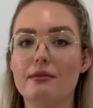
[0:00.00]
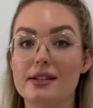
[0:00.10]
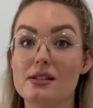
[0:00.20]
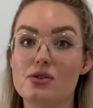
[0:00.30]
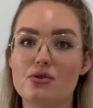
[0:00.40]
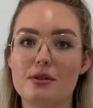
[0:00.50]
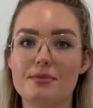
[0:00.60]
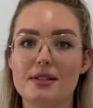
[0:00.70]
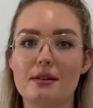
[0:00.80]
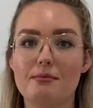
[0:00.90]
resin
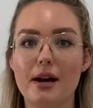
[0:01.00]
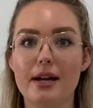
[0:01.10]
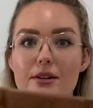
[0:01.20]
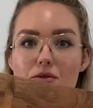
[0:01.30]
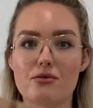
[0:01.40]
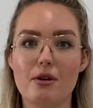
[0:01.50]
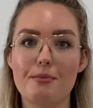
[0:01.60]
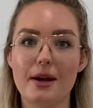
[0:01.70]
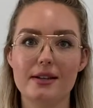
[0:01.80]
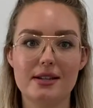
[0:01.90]
drips that might drop
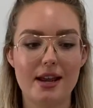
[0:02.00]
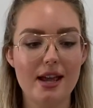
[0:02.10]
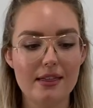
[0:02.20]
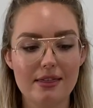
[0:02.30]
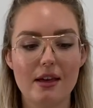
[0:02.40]
underneath.